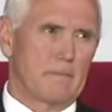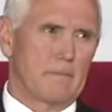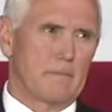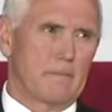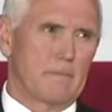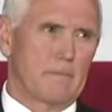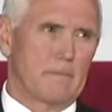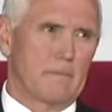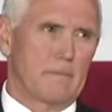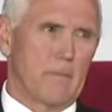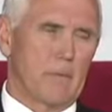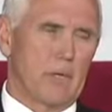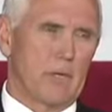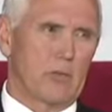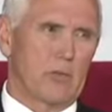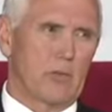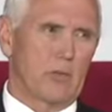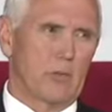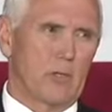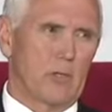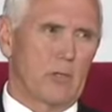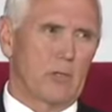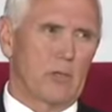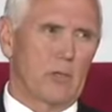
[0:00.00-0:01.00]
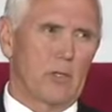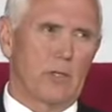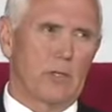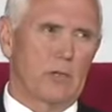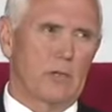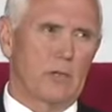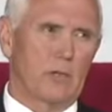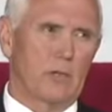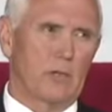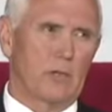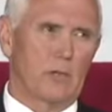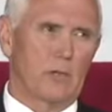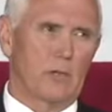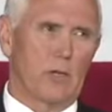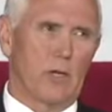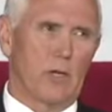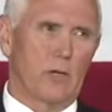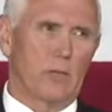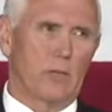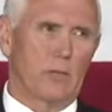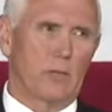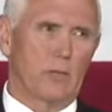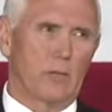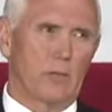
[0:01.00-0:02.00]
Maximo said that his
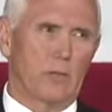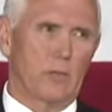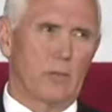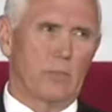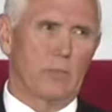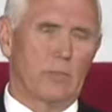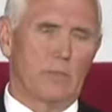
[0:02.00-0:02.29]
father told him,